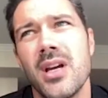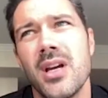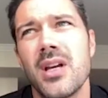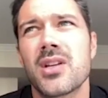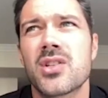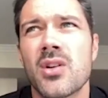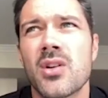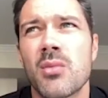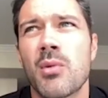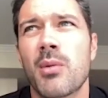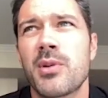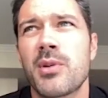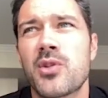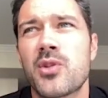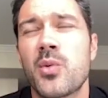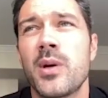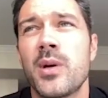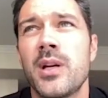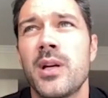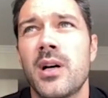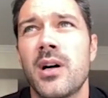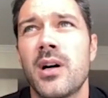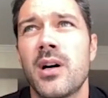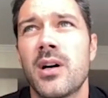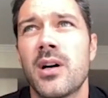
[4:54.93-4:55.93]
somewhere
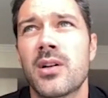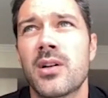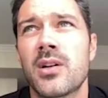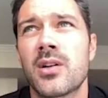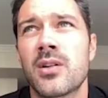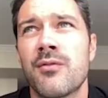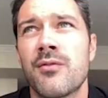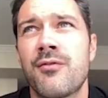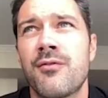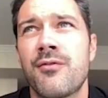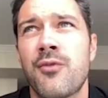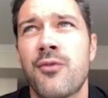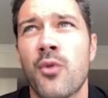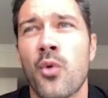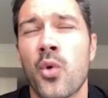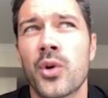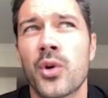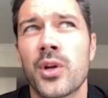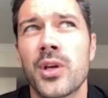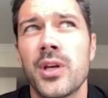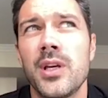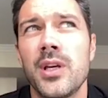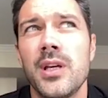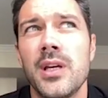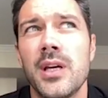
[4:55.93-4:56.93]
between one hundred
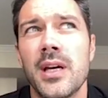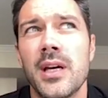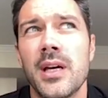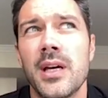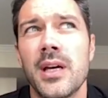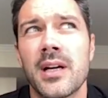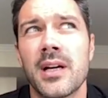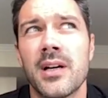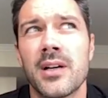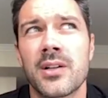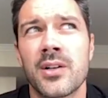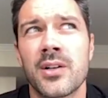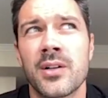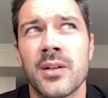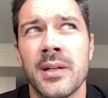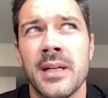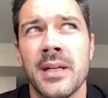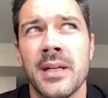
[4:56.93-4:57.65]
forty and one hundred